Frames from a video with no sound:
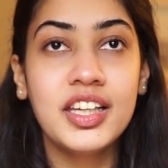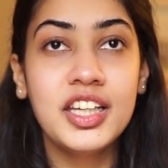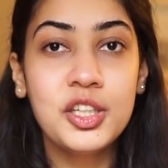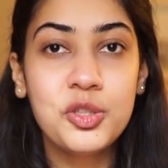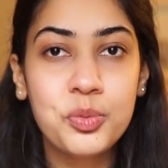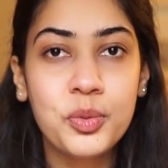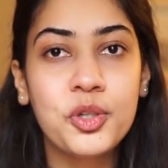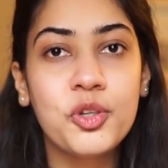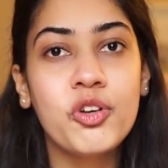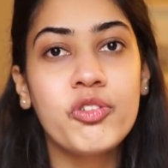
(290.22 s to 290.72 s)

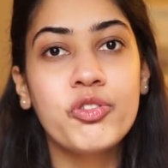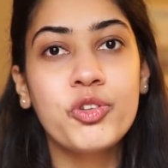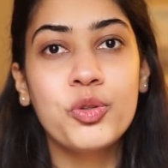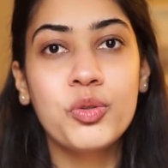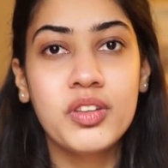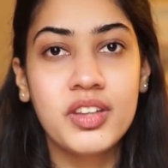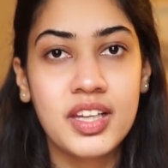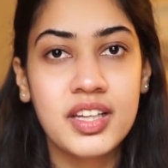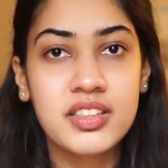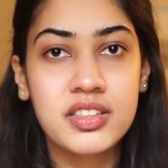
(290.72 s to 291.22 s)
each one of you
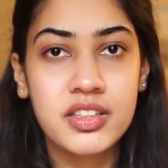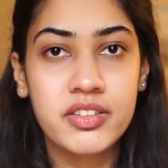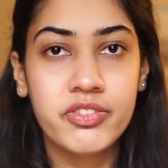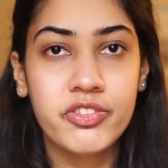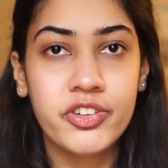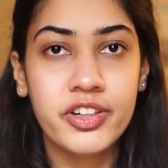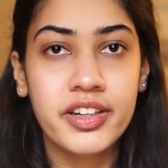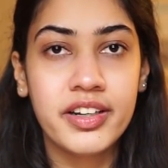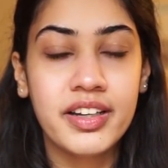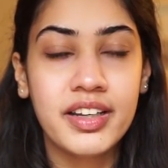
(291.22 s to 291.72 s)
thinks
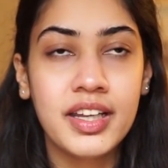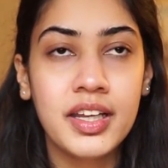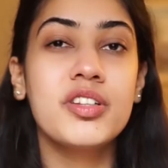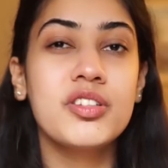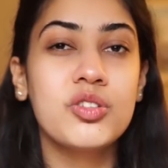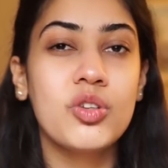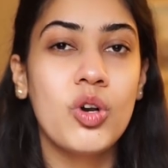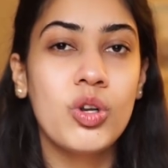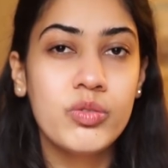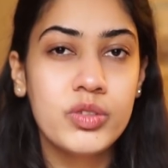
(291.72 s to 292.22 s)
differently.
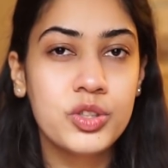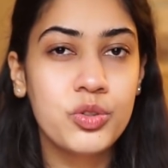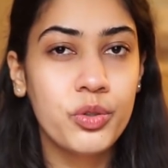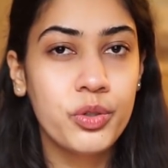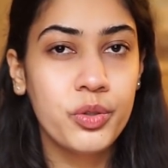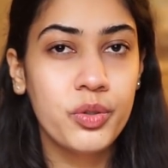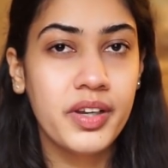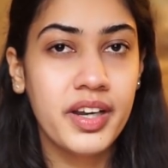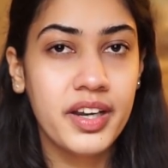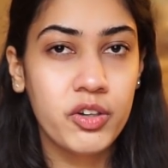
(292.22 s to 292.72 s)
Is always
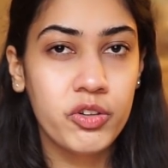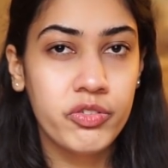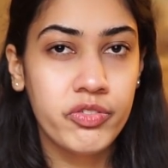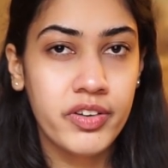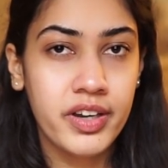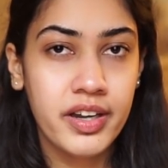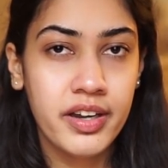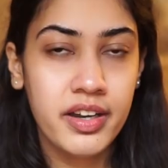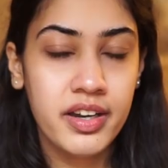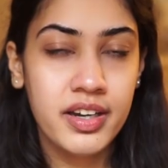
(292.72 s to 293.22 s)
going to get
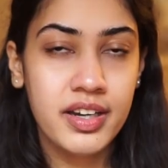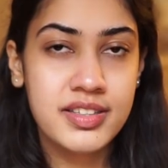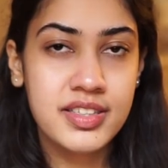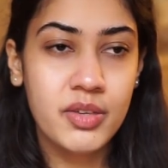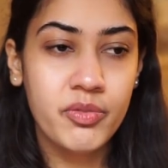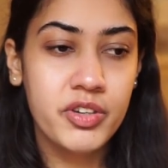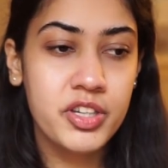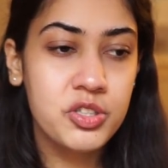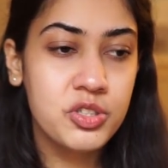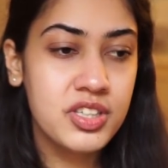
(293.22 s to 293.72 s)
offended.
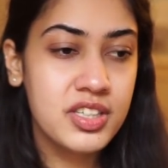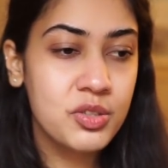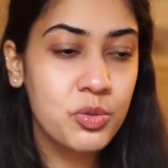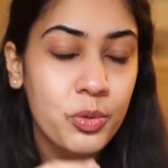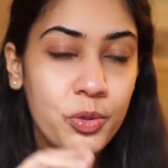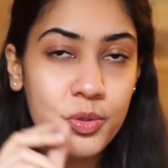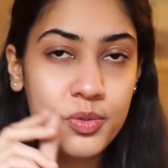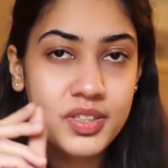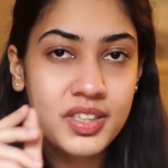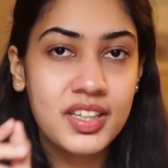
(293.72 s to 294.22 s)
Someone is just
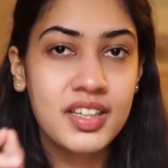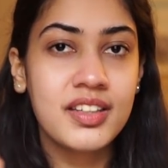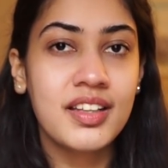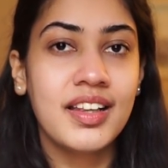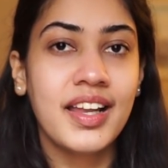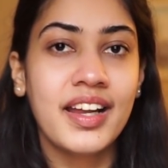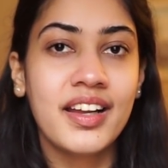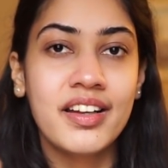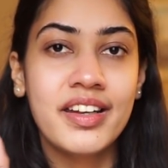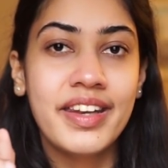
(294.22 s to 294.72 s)
going to see
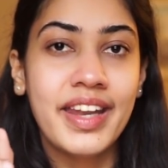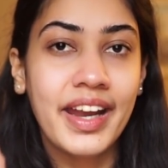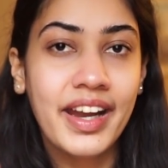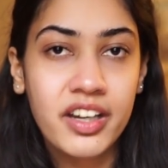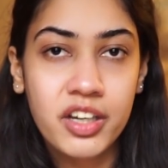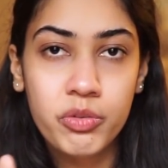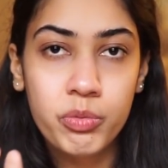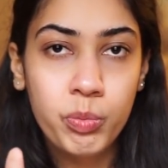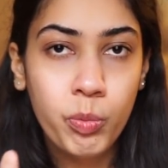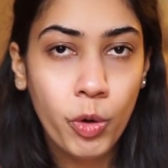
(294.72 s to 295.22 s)
like a
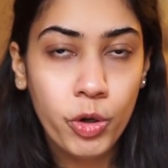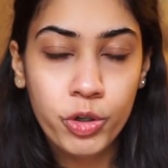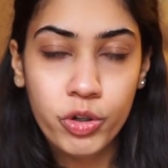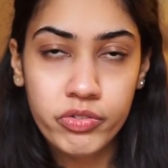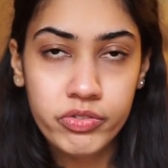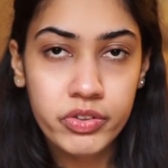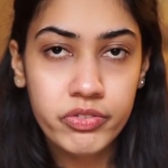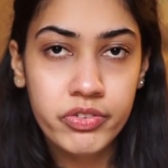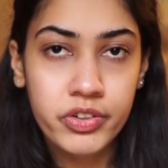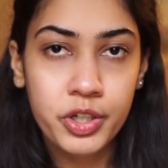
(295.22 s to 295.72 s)
negative point
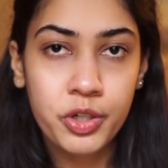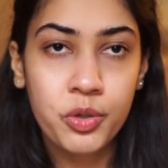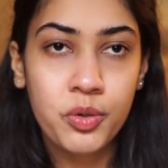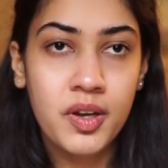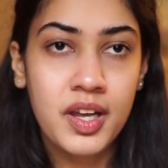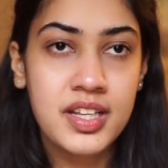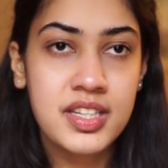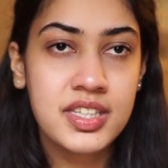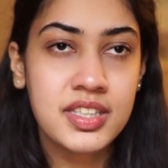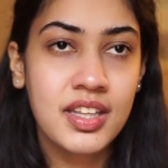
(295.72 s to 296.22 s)
of the video
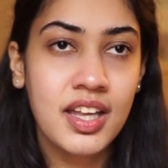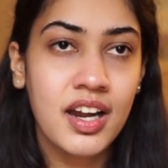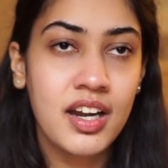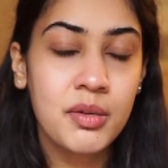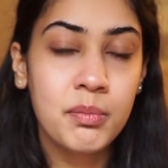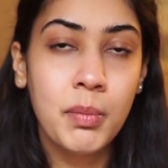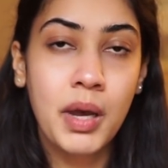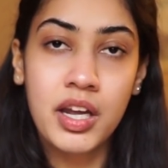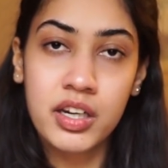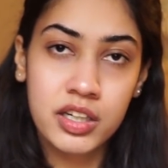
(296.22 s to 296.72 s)
and
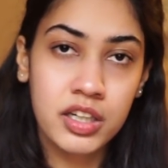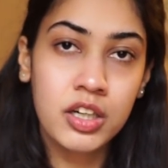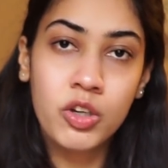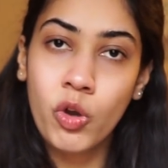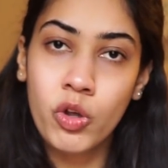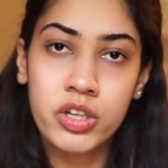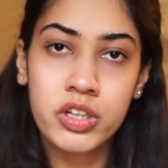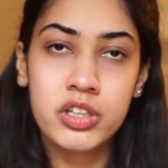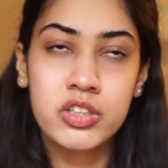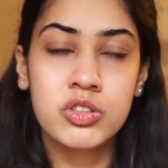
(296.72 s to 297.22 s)
start barking
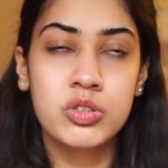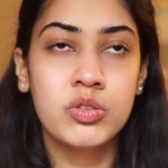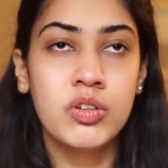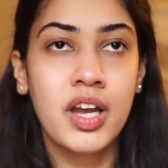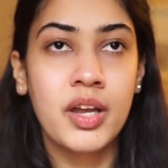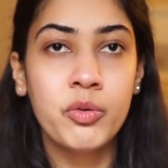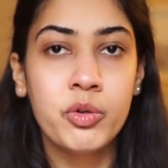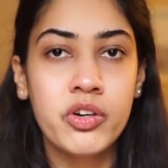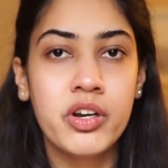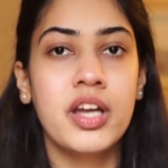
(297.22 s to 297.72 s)
on it. So
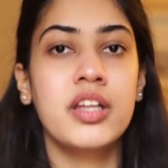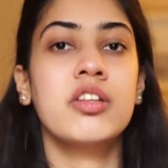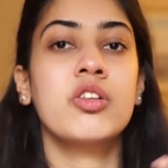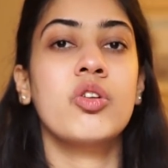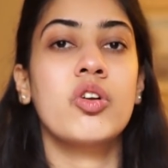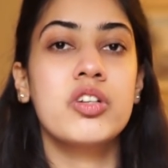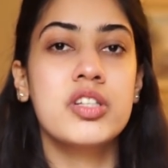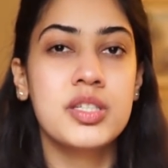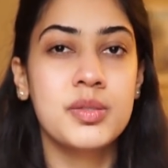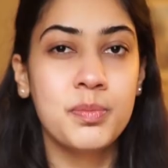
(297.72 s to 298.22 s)
I would rather
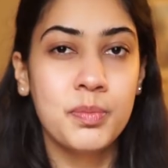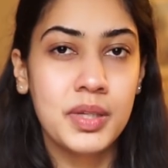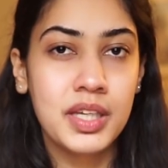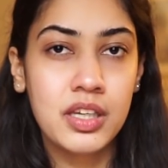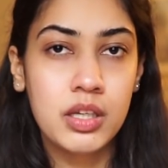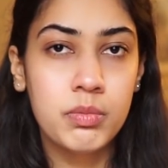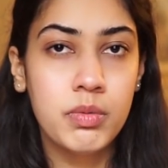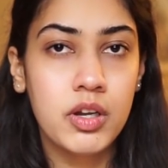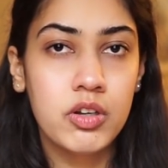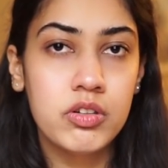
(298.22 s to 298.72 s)
not
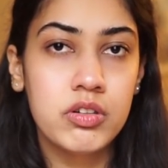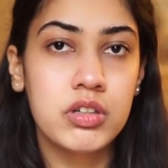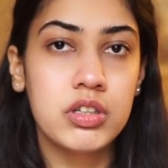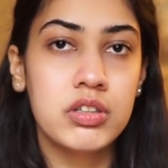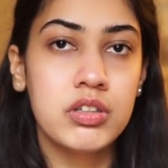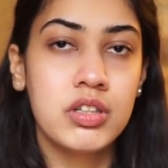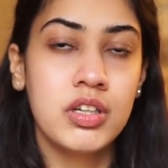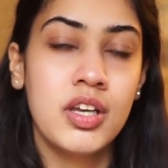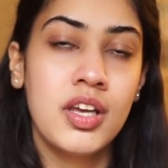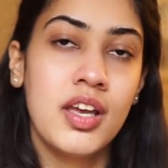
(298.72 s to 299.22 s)
speak about
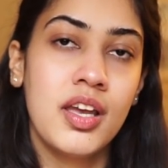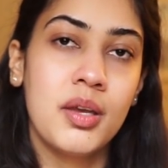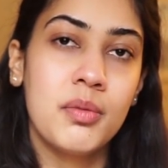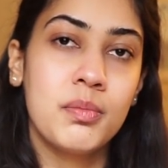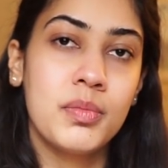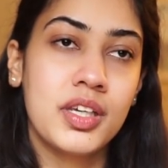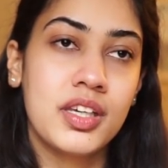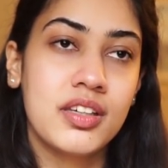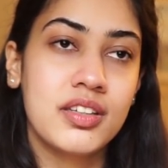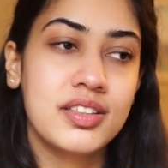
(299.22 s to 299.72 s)
it,
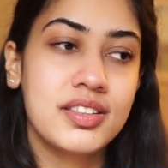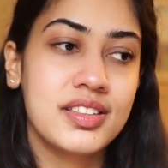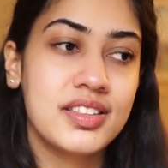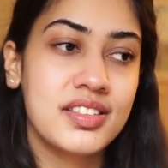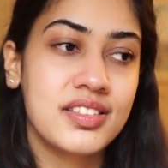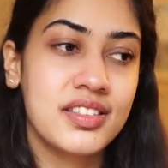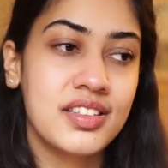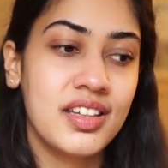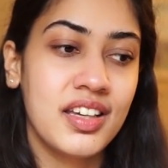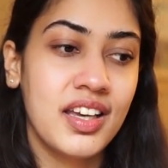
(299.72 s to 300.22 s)

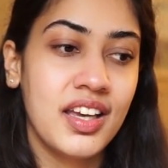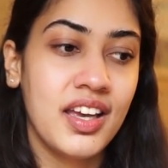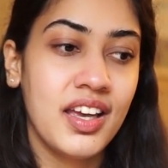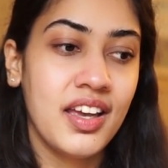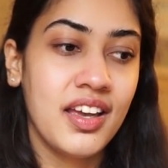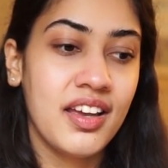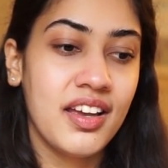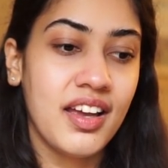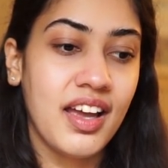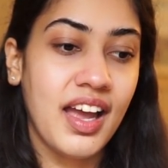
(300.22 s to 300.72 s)
because
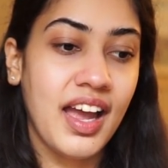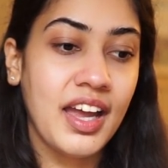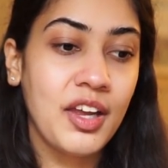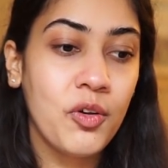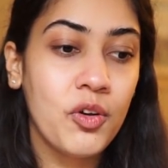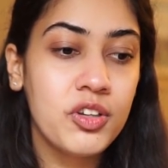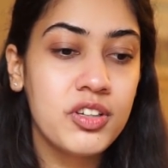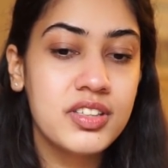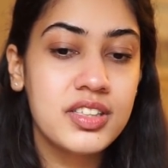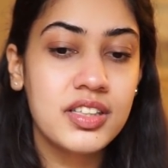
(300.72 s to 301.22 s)
I
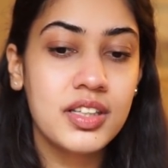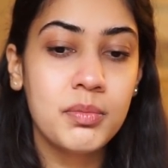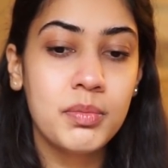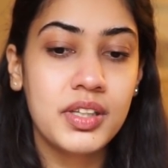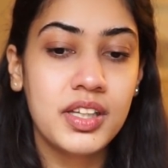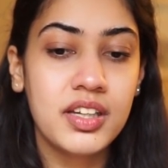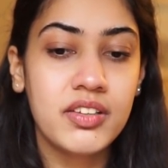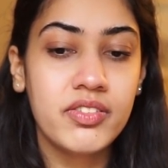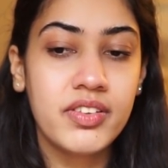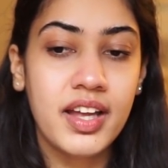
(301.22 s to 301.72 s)
honestly
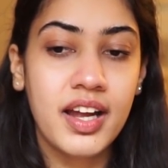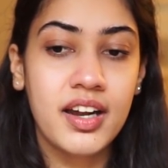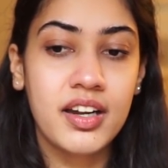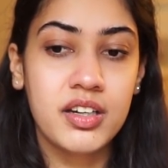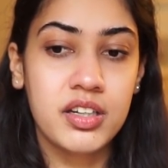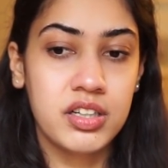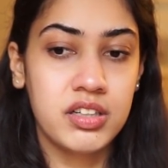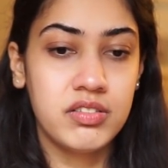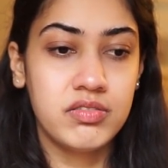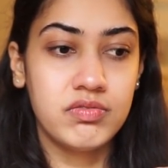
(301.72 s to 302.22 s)
believe
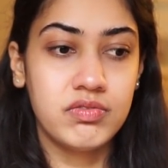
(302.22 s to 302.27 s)
that